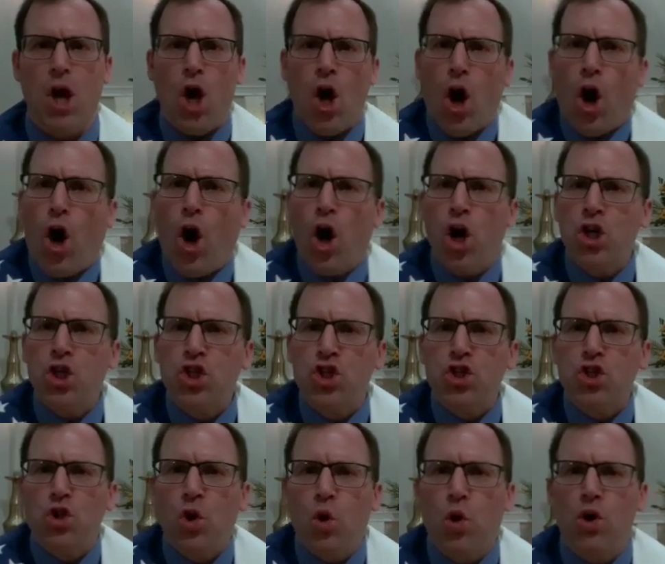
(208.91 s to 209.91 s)
Our
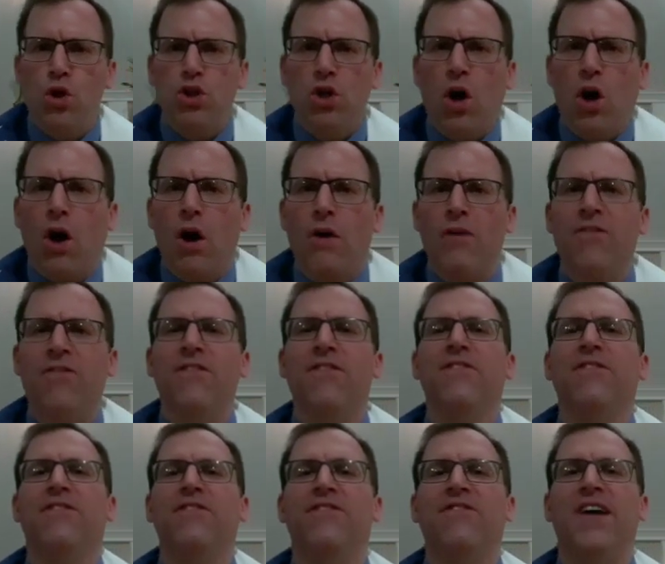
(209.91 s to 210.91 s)
souls are
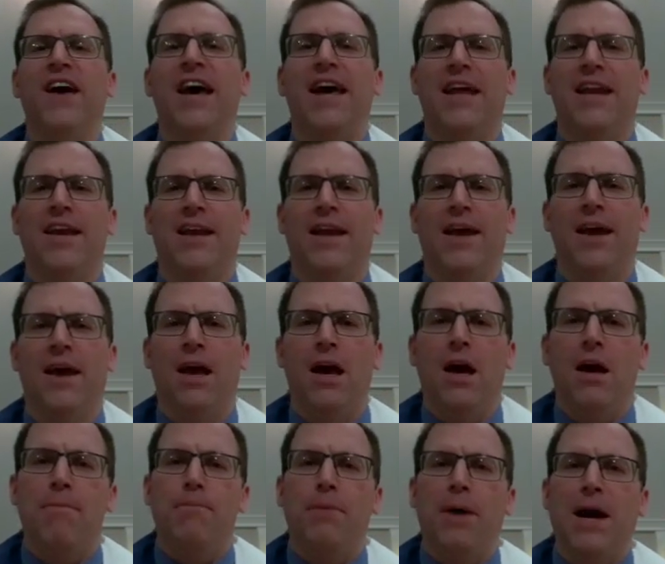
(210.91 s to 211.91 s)
fed
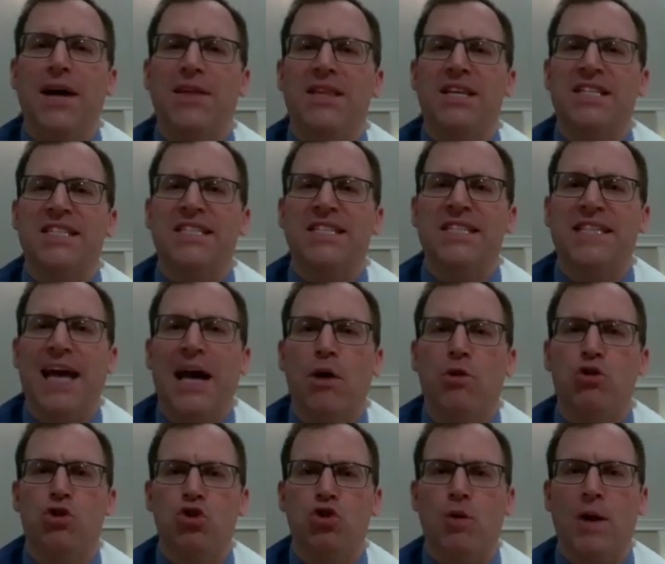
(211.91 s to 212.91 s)
by the
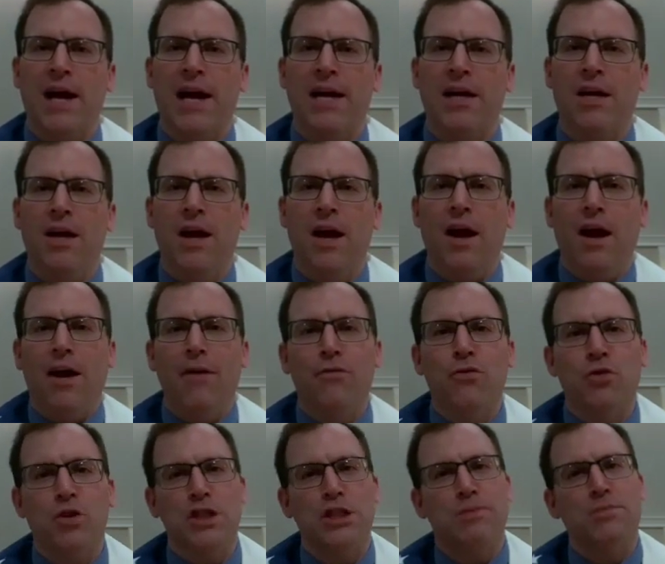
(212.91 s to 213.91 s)
soundtrack of
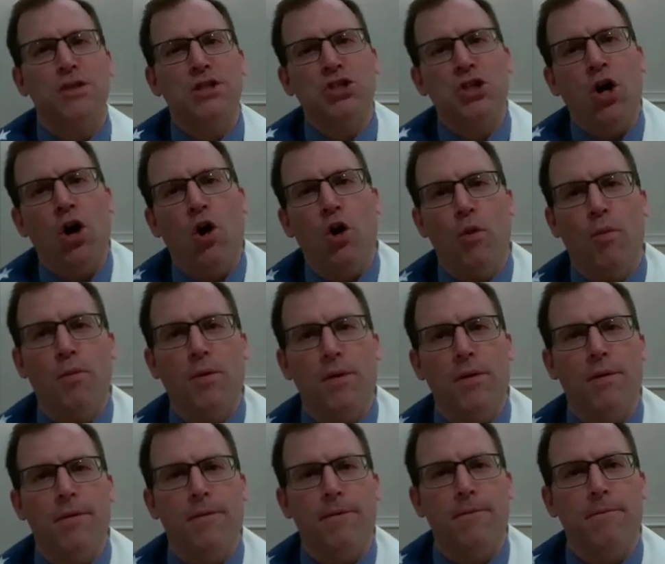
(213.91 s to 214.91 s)
Christmas
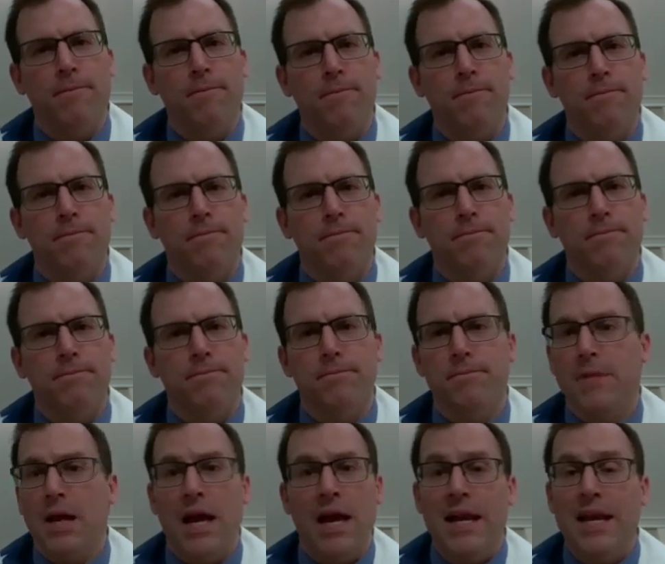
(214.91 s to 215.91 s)
hope,
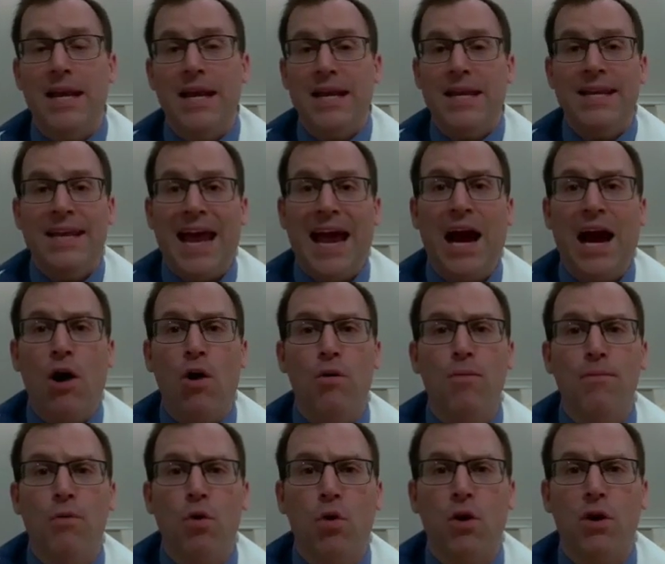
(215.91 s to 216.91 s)
now
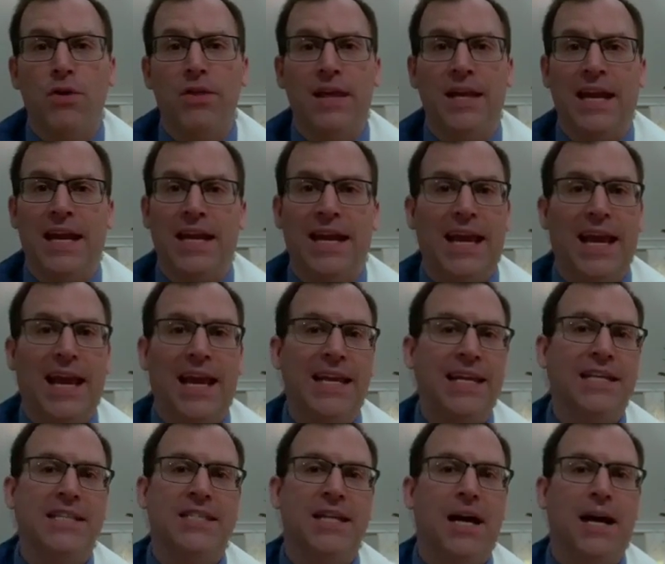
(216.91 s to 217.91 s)
more than at
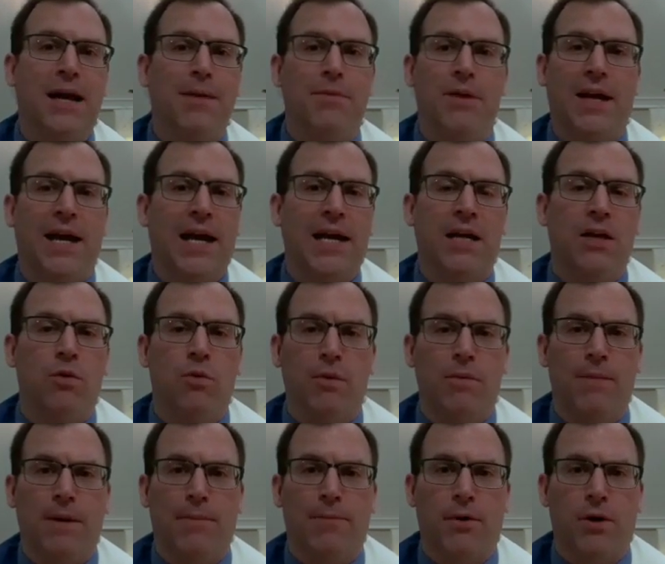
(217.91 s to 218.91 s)
any time that I can
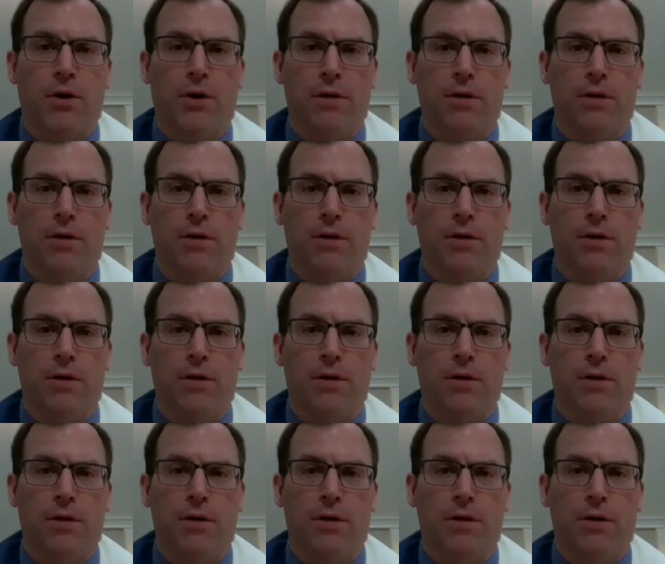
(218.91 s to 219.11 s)
remember.